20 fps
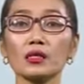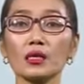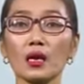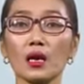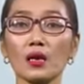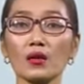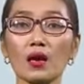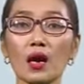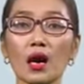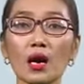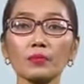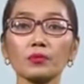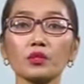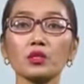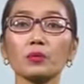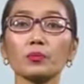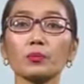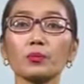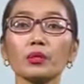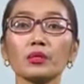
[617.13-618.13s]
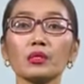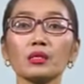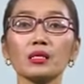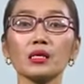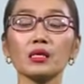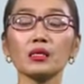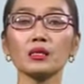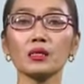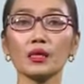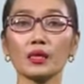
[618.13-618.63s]
the Arabs, the
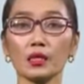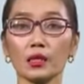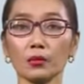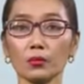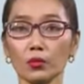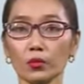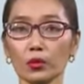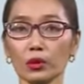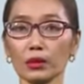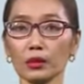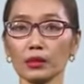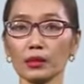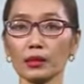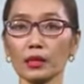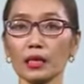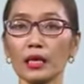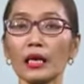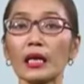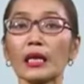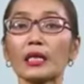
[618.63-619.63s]
Persians, and the Mughals.